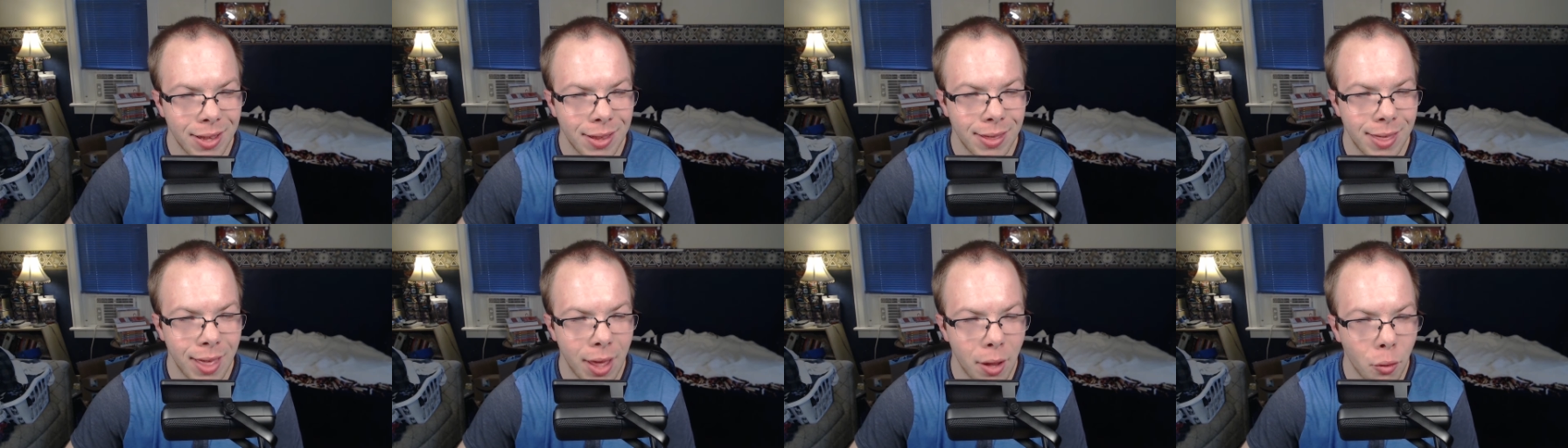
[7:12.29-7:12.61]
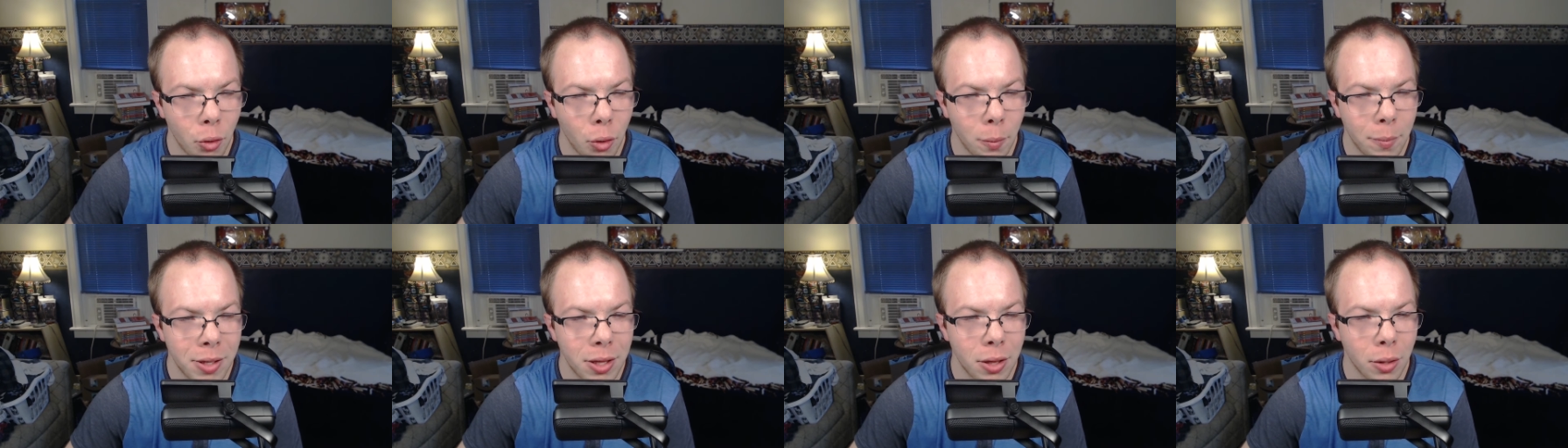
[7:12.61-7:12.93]
they
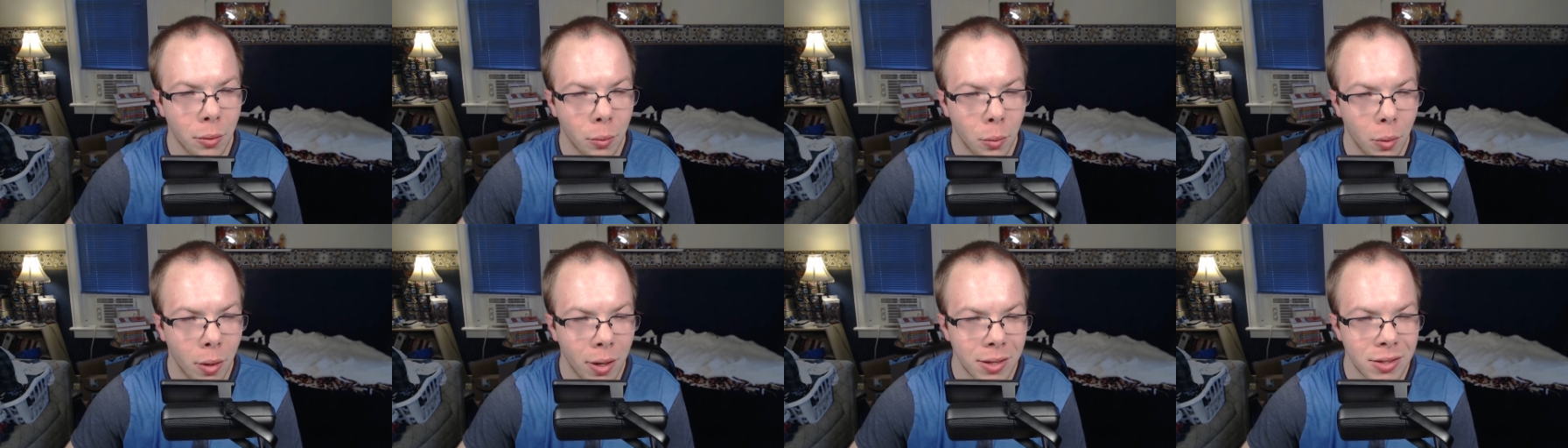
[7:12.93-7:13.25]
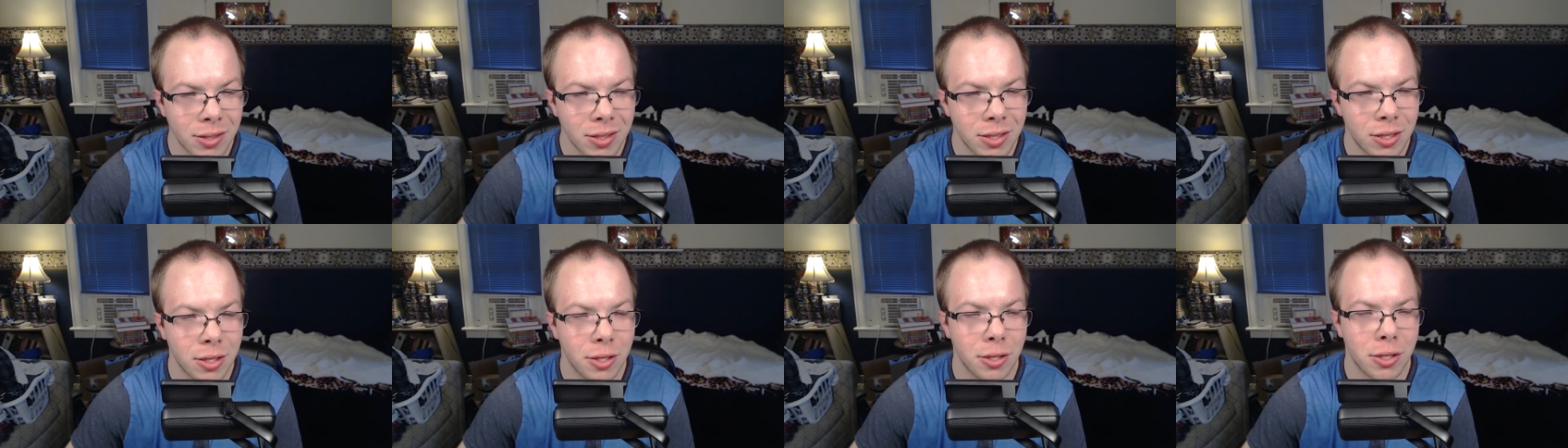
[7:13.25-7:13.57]
will be the
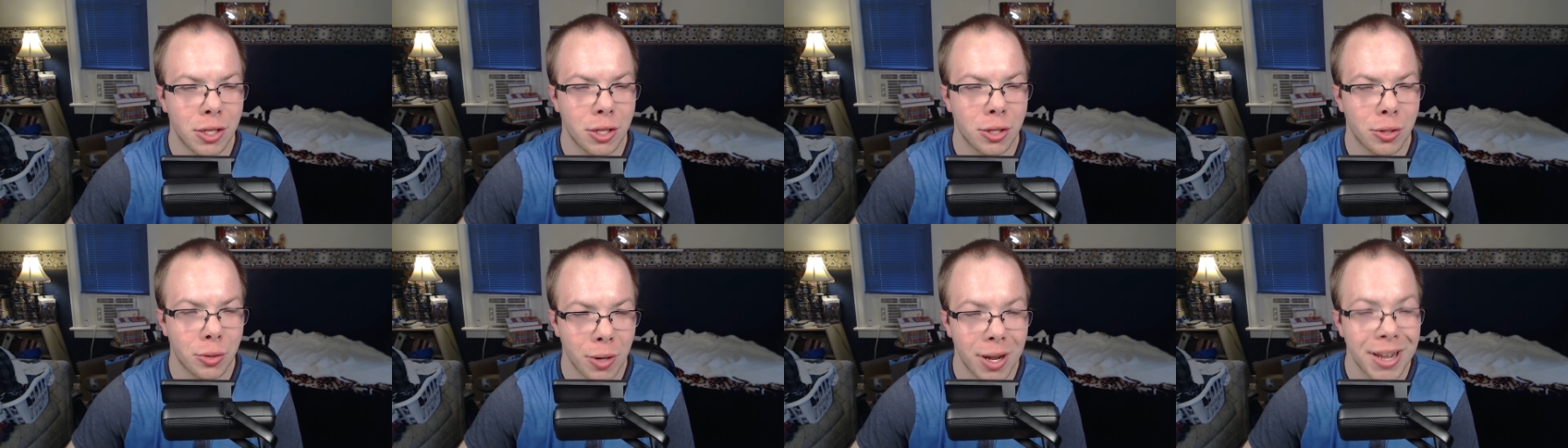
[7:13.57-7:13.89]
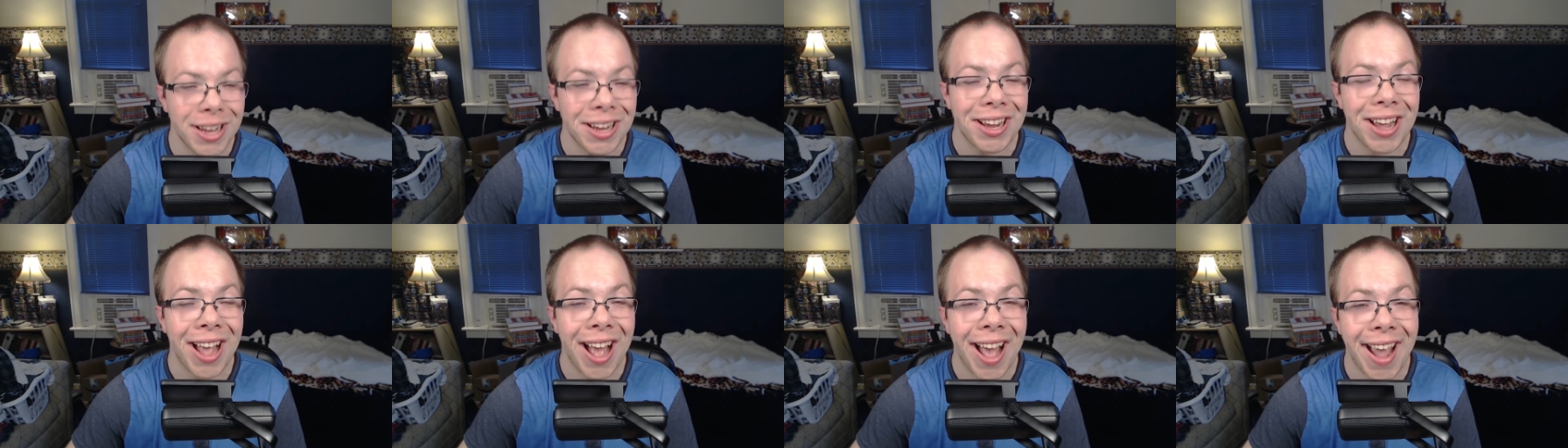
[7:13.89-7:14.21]
ones to
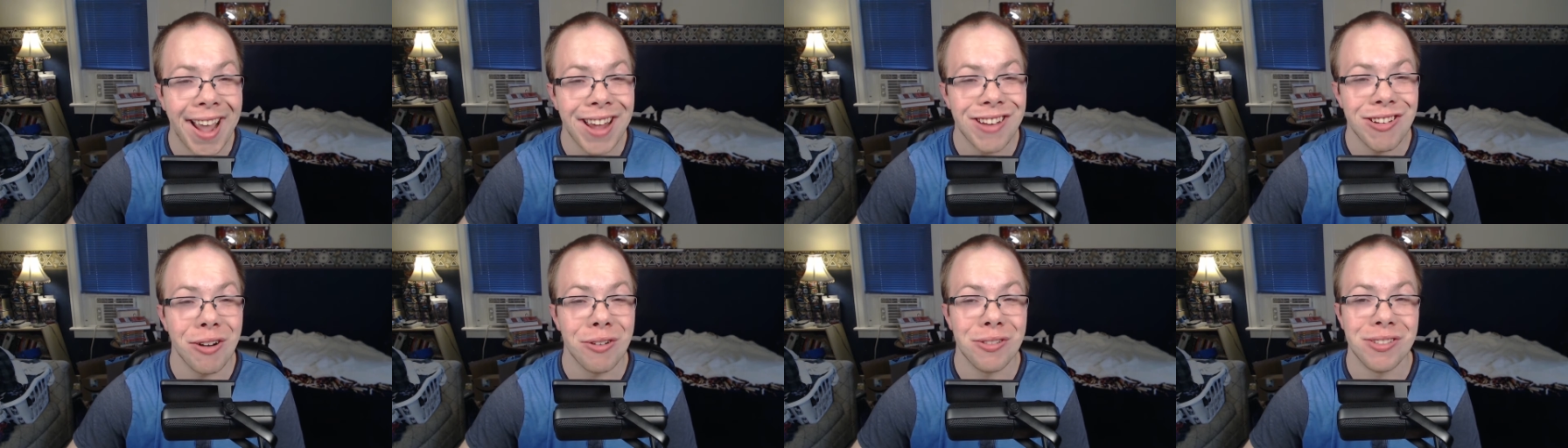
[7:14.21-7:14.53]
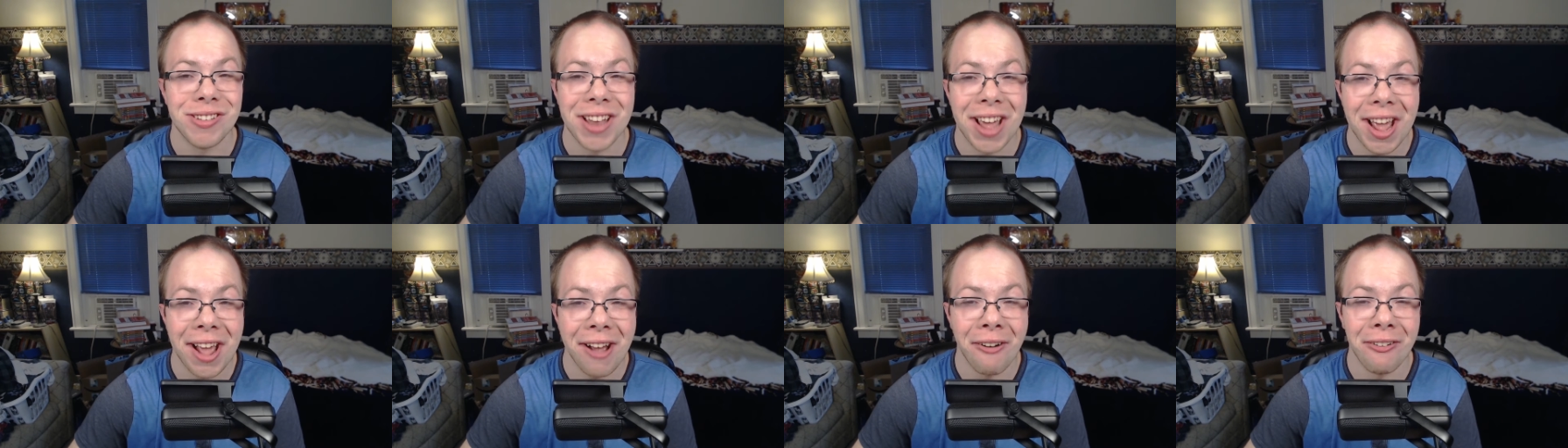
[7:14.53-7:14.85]
strike Kaido
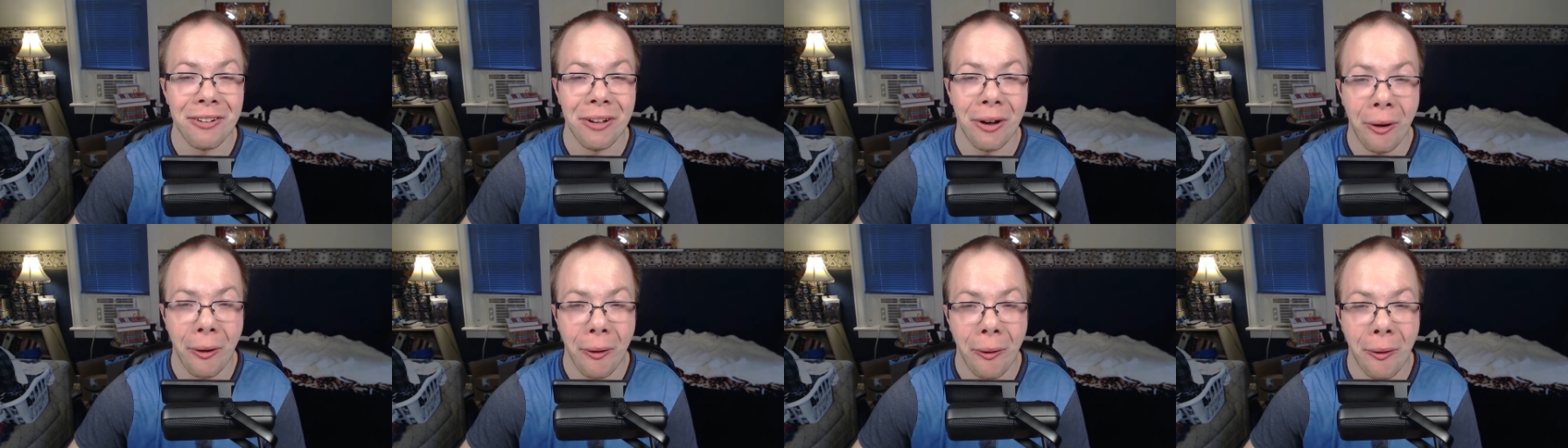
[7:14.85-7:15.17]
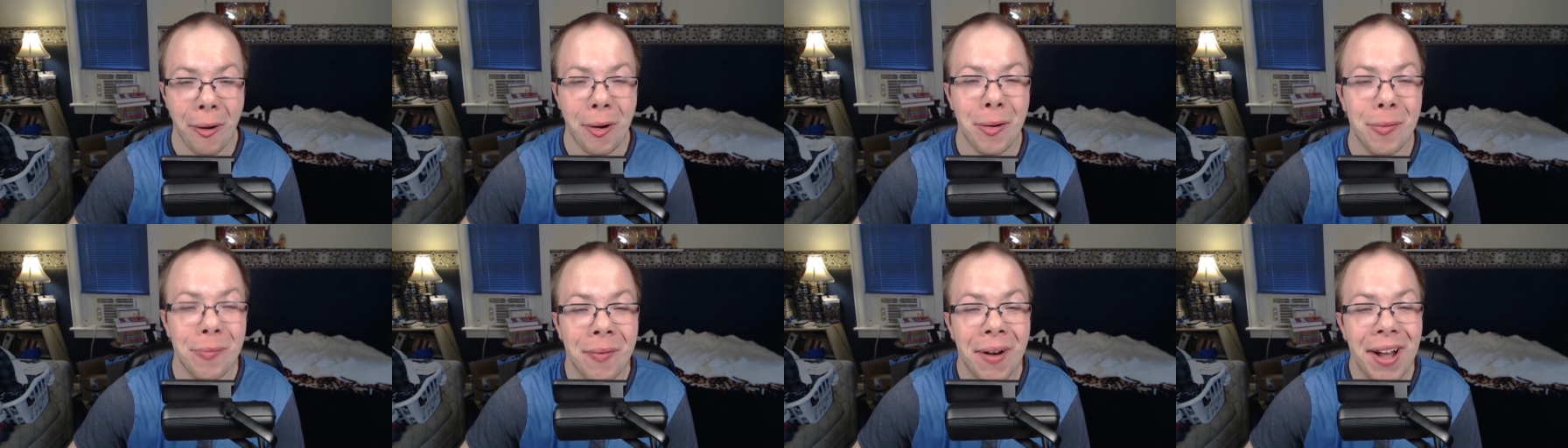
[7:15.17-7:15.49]
down.
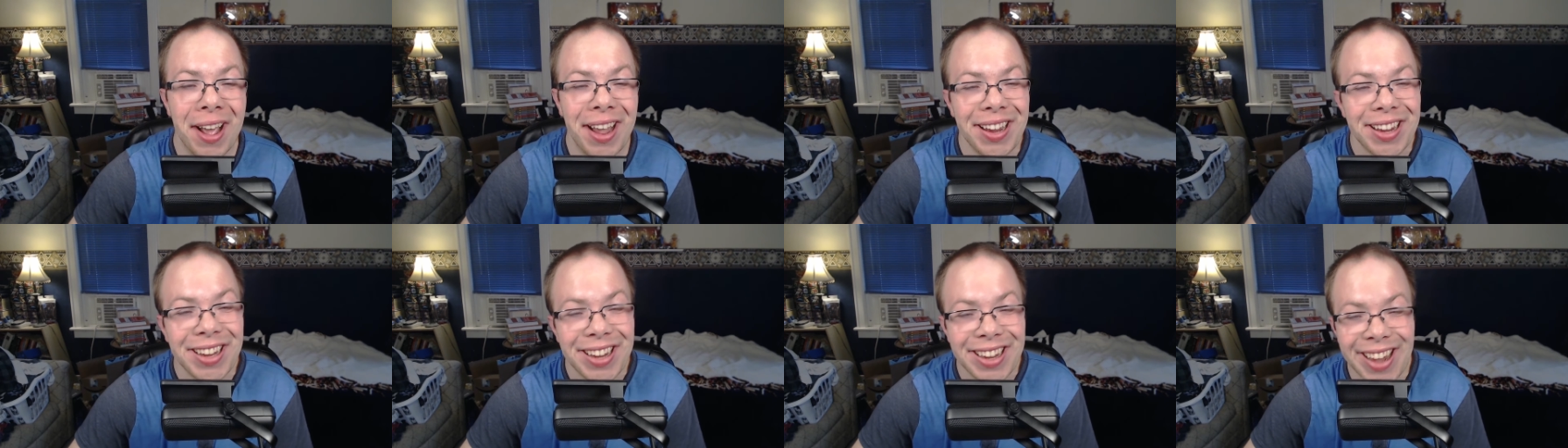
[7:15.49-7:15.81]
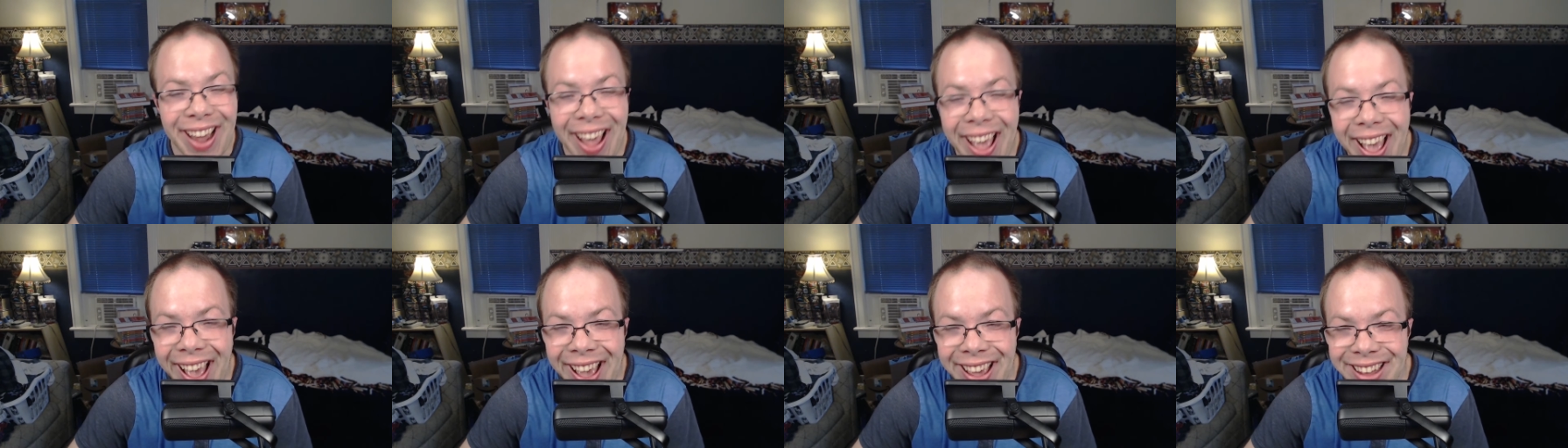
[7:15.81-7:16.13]
Oh my
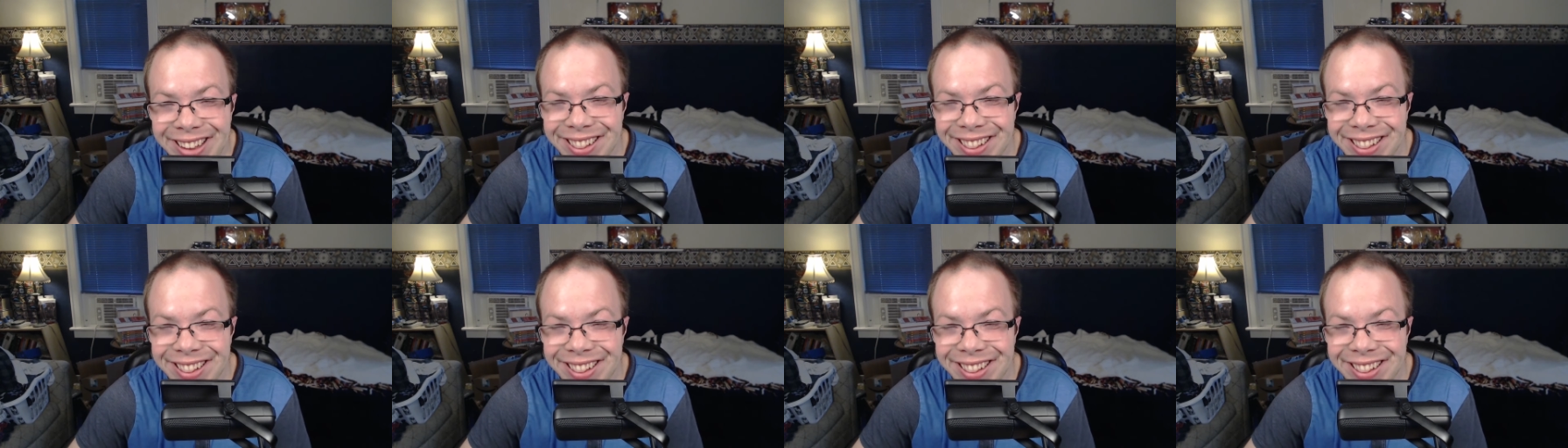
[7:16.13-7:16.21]
god,